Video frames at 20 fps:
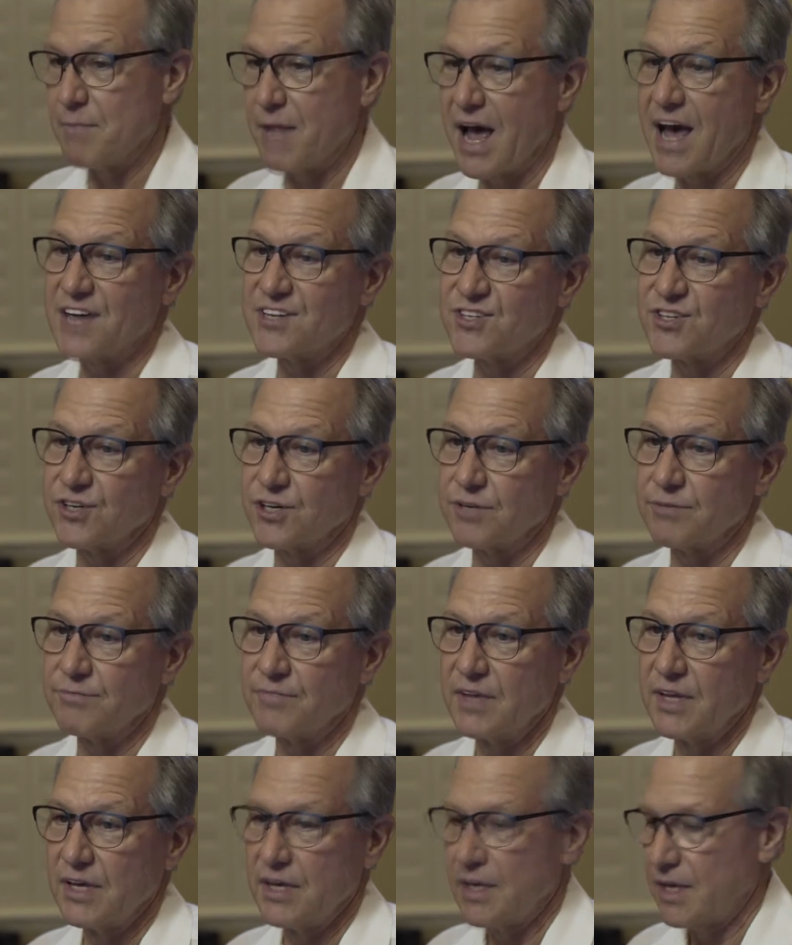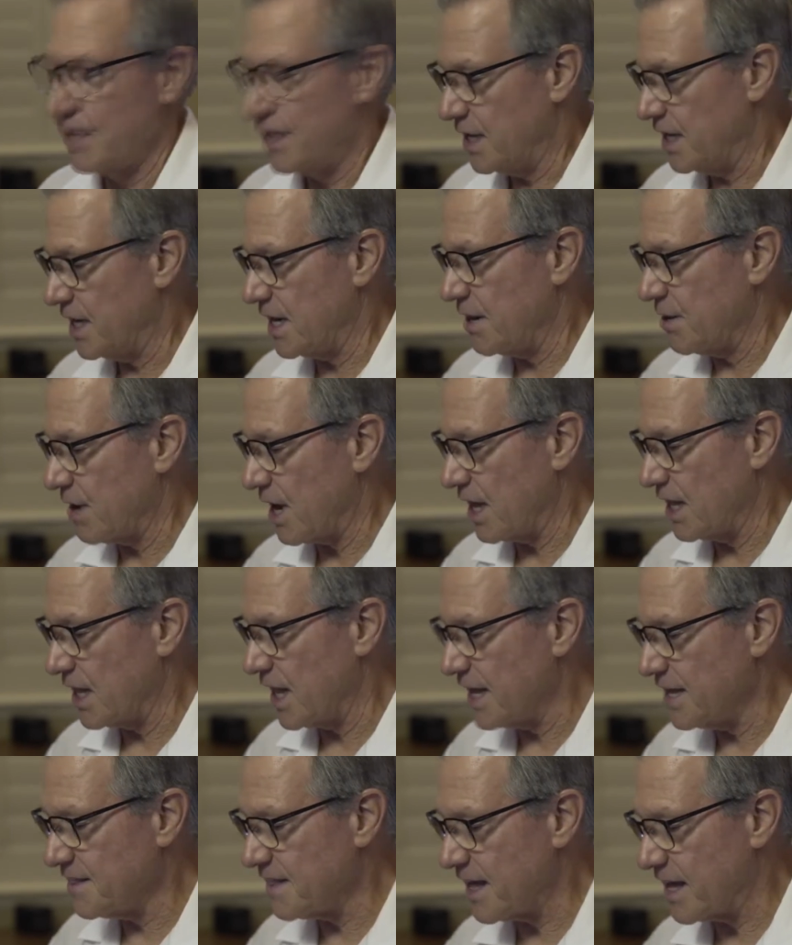Master. And I
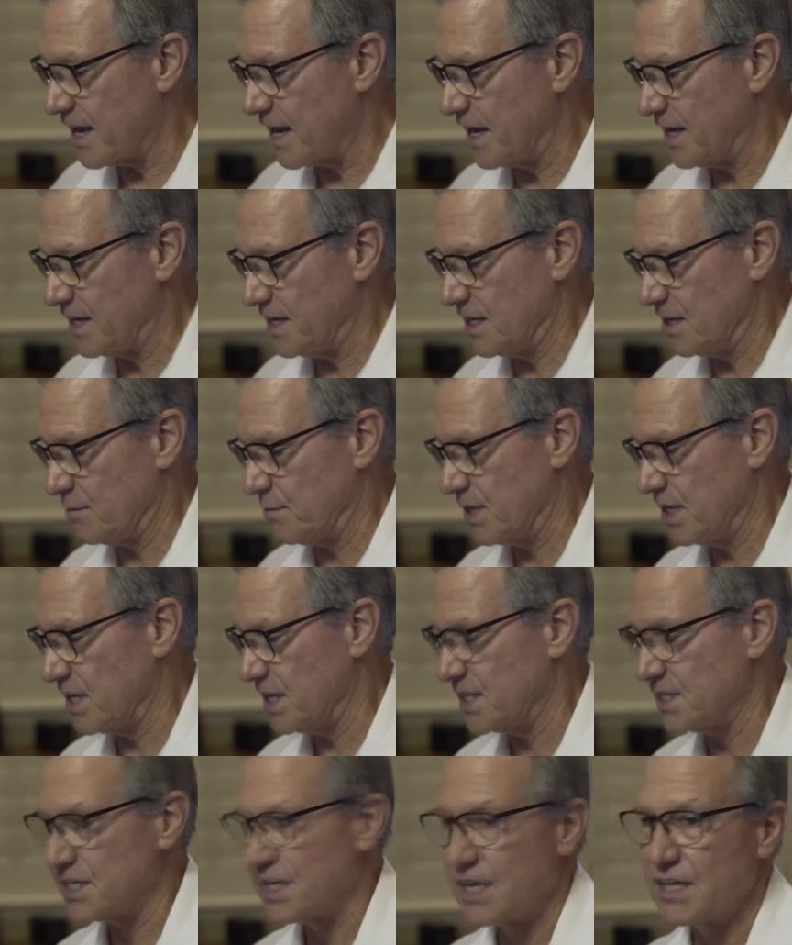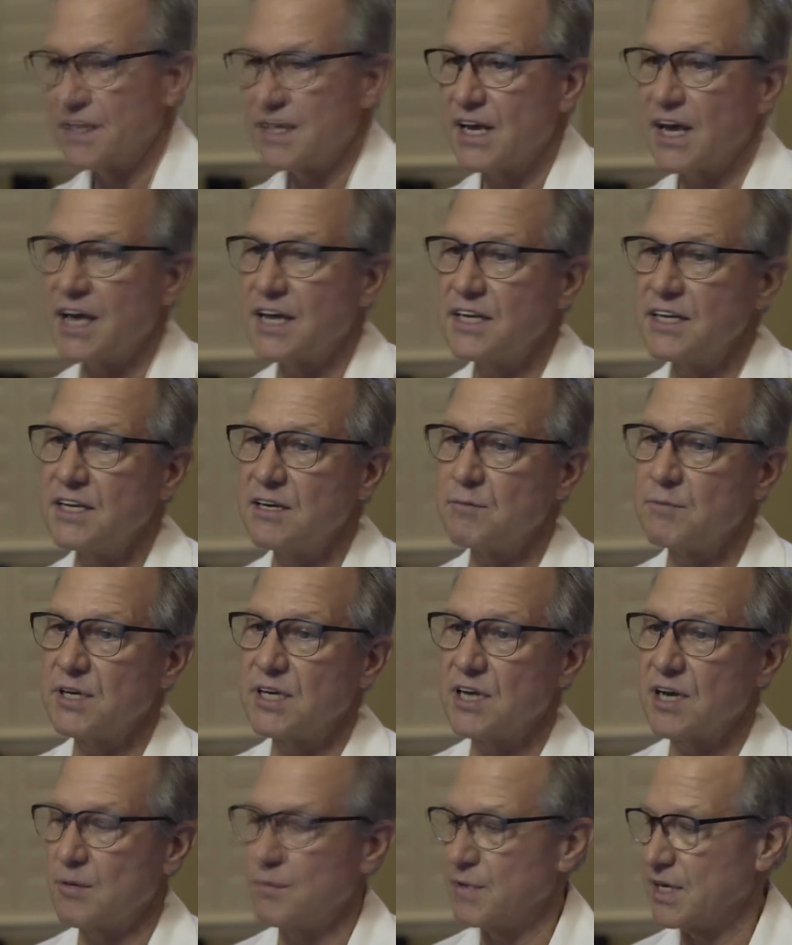like that idea, because the idea of
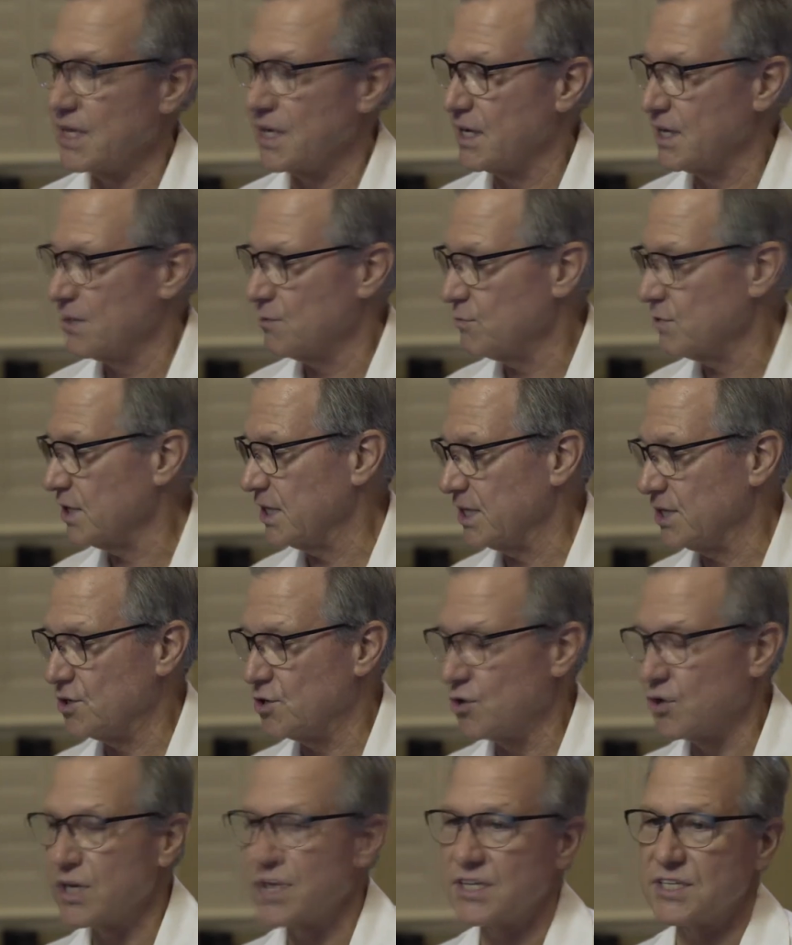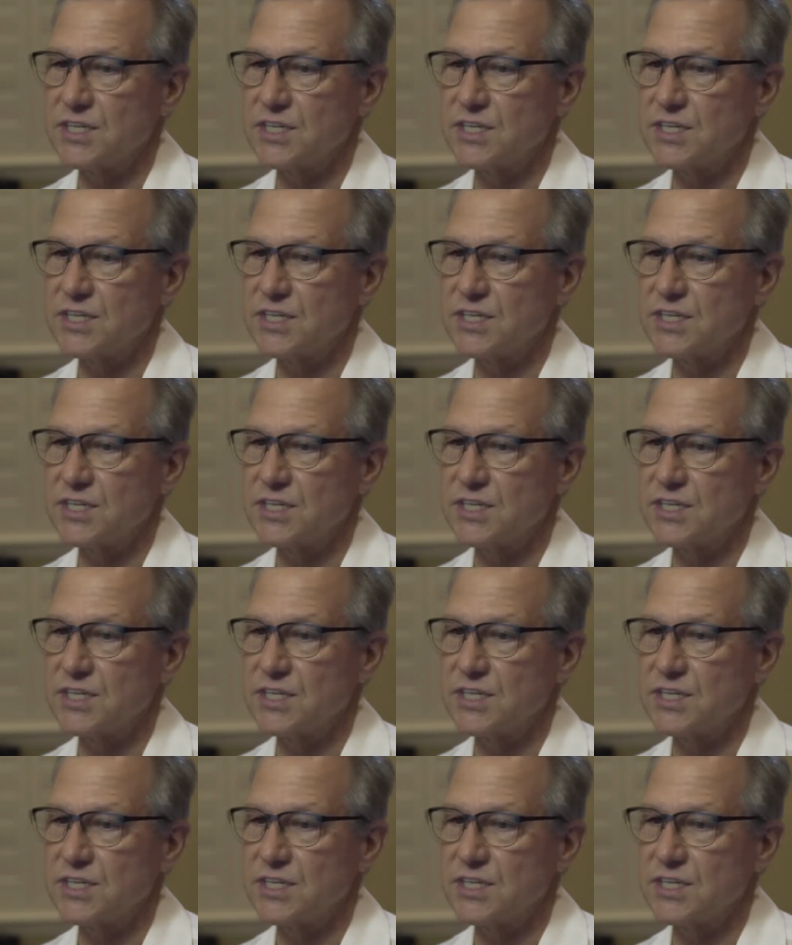becoming really good at